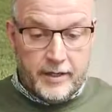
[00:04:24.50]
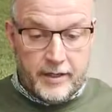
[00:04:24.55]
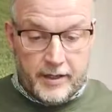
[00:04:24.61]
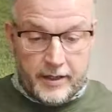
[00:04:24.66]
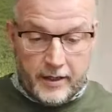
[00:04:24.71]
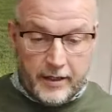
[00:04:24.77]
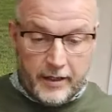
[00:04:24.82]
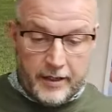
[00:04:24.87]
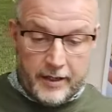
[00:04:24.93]
a
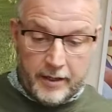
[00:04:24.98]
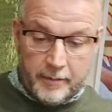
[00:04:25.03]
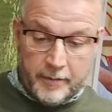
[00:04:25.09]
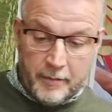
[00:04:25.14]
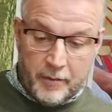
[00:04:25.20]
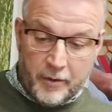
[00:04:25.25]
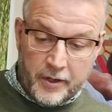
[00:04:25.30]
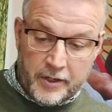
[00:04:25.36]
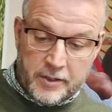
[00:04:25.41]
little bit
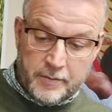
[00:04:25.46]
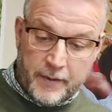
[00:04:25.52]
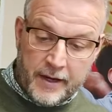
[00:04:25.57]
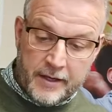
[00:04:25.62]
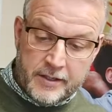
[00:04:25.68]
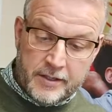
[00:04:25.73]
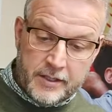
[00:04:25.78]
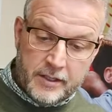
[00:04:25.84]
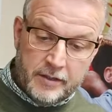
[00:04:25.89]
more
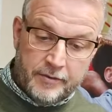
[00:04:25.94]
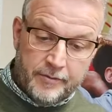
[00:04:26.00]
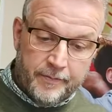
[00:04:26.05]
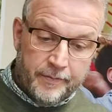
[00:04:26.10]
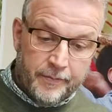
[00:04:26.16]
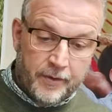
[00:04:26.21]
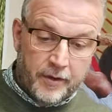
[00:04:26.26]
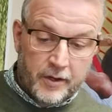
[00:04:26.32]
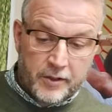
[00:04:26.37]
expensive
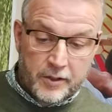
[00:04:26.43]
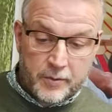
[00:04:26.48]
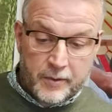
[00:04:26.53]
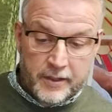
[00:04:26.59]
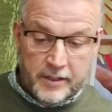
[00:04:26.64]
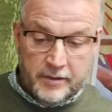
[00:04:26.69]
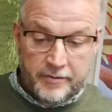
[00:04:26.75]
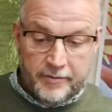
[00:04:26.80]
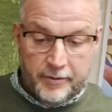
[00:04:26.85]
at
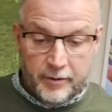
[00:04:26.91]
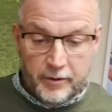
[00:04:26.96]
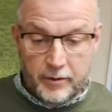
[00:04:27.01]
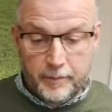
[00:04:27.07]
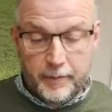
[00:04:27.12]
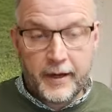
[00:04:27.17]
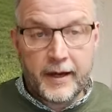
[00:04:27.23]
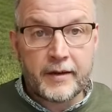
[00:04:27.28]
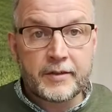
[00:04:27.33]

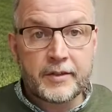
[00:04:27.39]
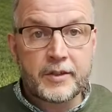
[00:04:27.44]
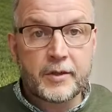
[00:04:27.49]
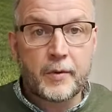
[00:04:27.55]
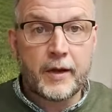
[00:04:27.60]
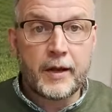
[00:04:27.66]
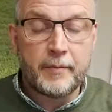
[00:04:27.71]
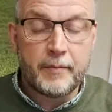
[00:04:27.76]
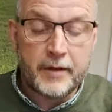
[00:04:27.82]
£24 a
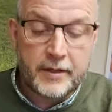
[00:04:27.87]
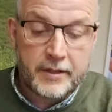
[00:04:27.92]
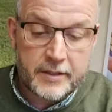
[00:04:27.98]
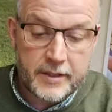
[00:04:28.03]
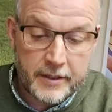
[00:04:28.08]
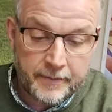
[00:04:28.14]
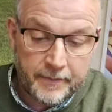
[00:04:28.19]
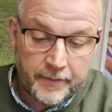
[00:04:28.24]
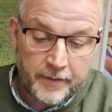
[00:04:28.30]
square
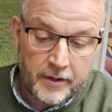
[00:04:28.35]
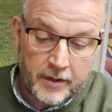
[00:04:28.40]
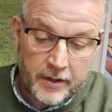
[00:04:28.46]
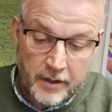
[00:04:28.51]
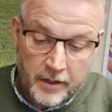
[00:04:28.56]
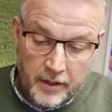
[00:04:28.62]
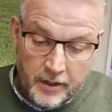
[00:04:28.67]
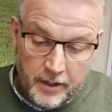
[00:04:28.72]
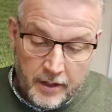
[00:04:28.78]
metre.
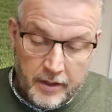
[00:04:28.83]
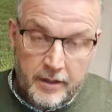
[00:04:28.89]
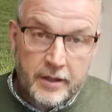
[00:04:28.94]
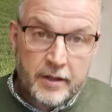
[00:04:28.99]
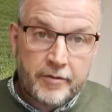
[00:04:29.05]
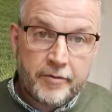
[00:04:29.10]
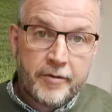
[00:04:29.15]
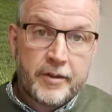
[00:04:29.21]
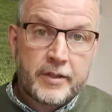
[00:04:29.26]
The
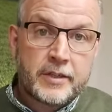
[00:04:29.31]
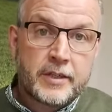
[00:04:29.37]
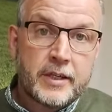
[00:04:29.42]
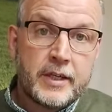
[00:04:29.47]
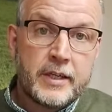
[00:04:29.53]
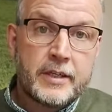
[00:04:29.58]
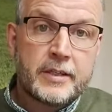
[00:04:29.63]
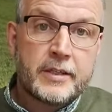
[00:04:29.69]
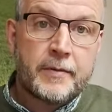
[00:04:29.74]
difference
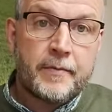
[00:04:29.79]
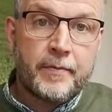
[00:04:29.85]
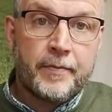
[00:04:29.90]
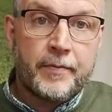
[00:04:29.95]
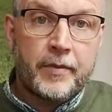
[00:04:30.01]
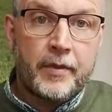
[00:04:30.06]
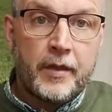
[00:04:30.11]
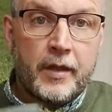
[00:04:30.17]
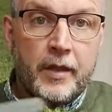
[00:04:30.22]
is
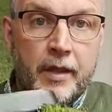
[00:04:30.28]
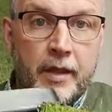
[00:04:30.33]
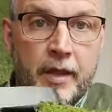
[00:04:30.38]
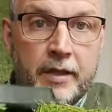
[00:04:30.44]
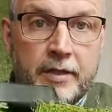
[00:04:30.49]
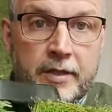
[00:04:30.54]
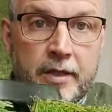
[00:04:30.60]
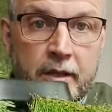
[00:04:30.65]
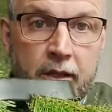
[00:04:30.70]

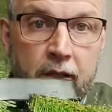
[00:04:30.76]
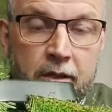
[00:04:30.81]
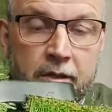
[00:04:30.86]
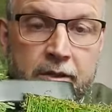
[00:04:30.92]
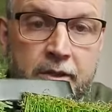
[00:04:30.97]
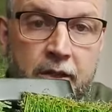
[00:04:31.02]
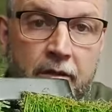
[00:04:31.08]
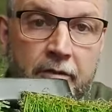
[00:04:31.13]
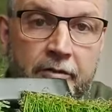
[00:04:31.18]
it's a lot
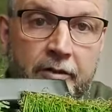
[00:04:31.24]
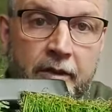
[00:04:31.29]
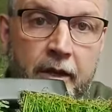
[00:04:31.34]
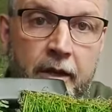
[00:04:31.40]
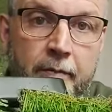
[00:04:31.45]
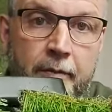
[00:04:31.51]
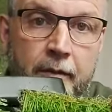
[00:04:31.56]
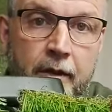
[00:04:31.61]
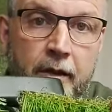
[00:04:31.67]

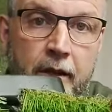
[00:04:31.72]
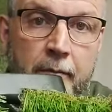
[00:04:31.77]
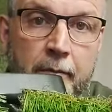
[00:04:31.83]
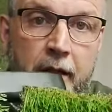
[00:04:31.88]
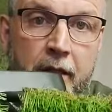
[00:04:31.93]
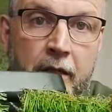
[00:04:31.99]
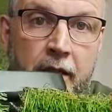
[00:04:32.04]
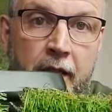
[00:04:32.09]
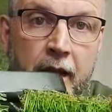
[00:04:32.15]
softer and a
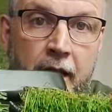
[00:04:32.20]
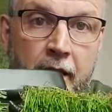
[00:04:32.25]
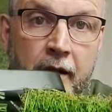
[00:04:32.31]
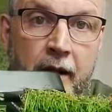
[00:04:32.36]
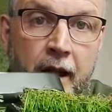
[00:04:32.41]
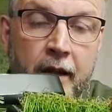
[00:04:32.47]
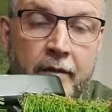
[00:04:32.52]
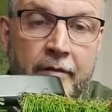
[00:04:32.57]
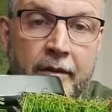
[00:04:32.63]
bit thicker
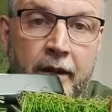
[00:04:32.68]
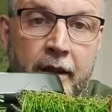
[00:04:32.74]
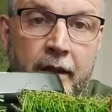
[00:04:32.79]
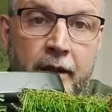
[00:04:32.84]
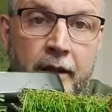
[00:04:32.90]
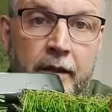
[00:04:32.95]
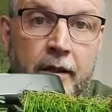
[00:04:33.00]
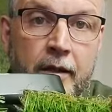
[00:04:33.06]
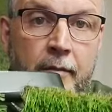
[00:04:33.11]
and heavier.
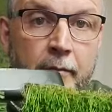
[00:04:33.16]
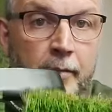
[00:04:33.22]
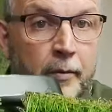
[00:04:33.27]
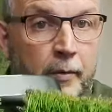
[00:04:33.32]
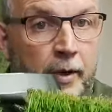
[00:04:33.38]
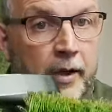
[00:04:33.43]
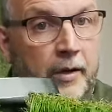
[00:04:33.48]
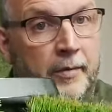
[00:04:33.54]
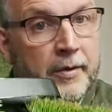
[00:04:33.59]
But
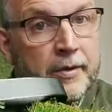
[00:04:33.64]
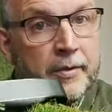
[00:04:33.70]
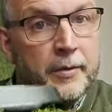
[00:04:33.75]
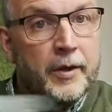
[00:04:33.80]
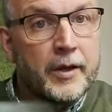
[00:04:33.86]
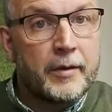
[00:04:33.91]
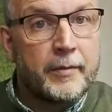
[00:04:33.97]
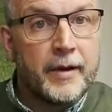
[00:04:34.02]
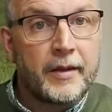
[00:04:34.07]
we're going to be
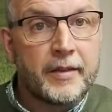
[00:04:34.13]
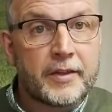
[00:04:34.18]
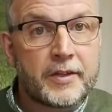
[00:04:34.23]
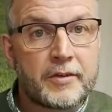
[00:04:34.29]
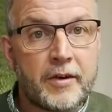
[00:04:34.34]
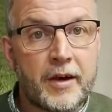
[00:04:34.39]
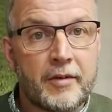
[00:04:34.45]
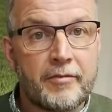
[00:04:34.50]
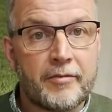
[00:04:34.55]
talking about the
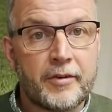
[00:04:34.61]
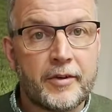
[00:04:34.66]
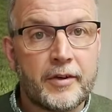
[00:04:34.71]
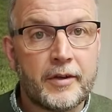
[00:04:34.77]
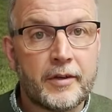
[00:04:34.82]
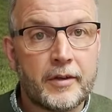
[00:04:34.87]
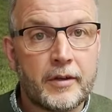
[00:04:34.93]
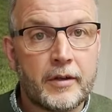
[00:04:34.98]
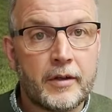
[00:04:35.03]
Stratford